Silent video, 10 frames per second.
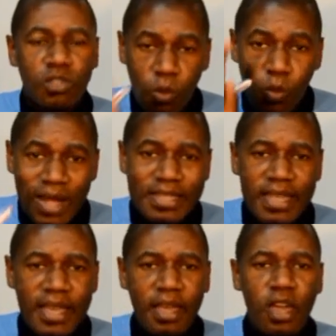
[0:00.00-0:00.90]
The one
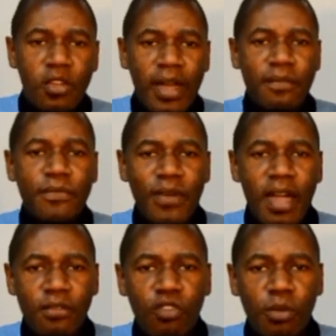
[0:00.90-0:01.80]
ticket. You have
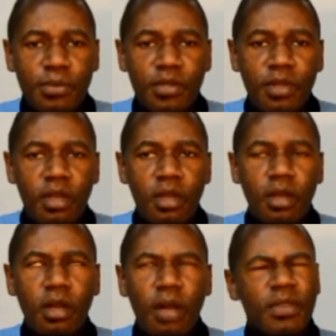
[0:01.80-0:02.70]
5 groups.
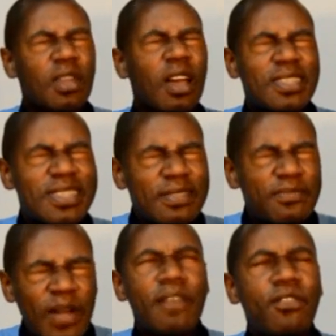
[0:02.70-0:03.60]
I think you've got
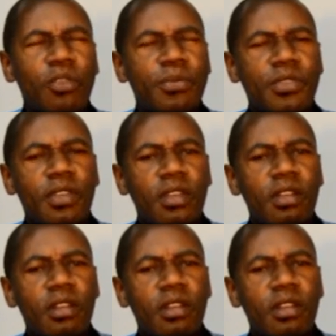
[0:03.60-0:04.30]
5 groups.